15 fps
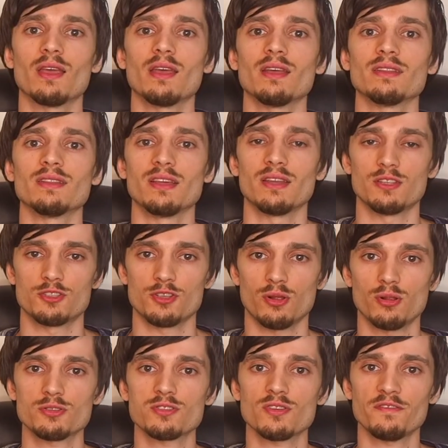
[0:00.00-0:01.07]
There is
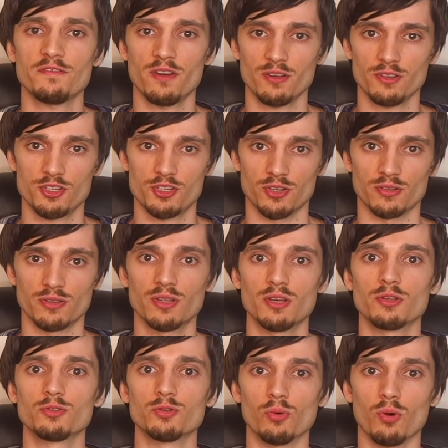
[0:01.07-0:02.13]
also a function
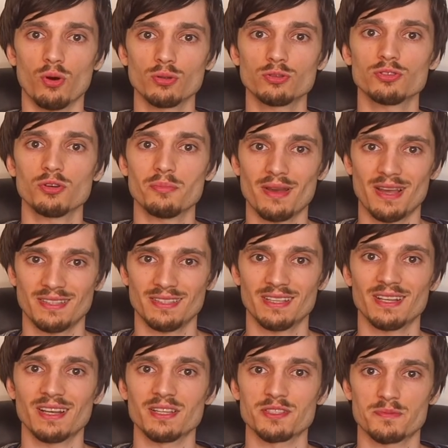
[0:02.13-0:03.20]
to
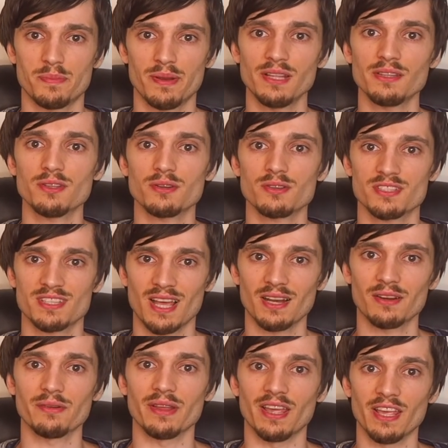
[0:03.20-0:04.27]
automatically split your
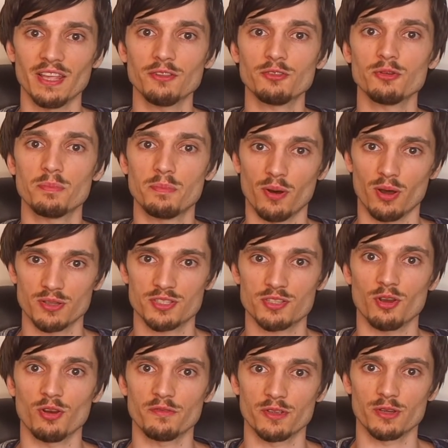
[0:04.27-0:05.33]
salary into pots
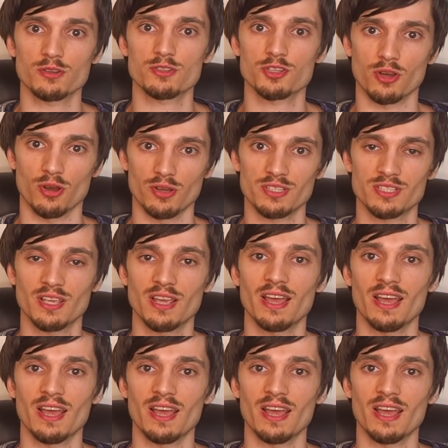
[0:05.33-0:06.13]
of your choice